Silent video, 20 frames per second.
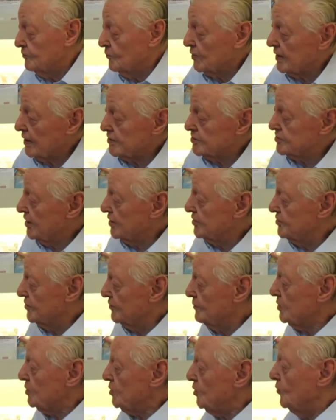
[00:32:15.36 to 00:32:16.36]
When I said
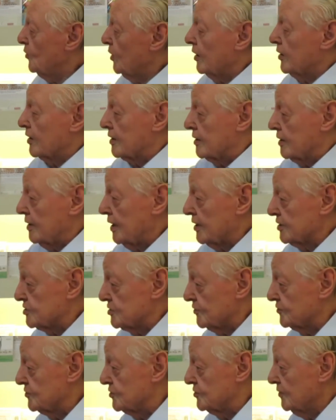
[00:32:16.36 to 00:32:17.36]
to them, "You are a
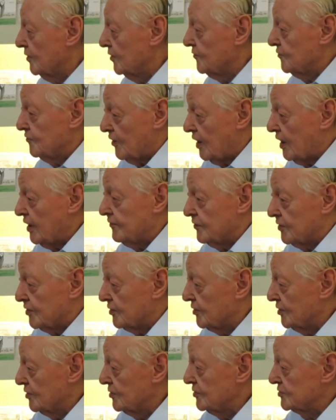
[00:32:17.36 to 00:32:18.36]
class of
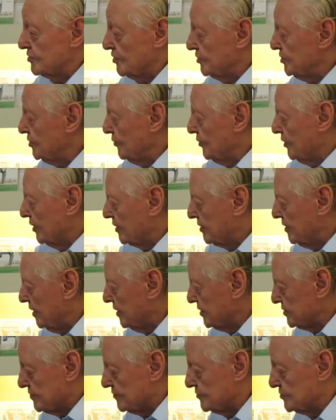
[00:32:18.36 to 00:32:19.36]
5-year-olds, or you are a
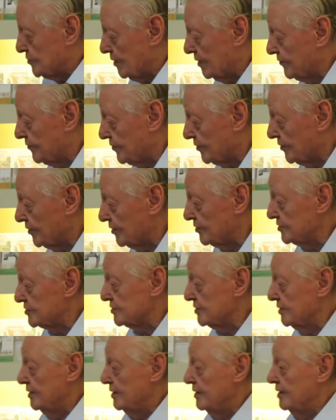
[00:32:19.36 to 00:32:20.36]
class of
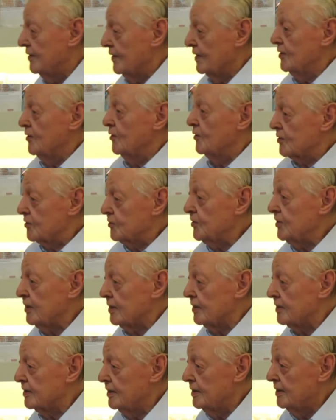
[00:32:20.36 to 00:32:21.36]
12-year-olds, they all
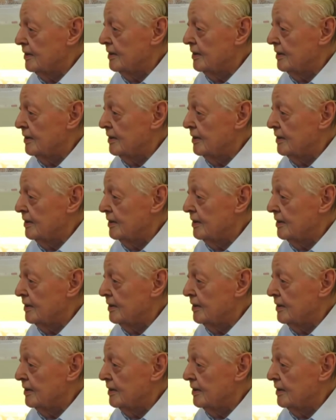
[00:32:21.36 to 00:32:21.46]
agreed.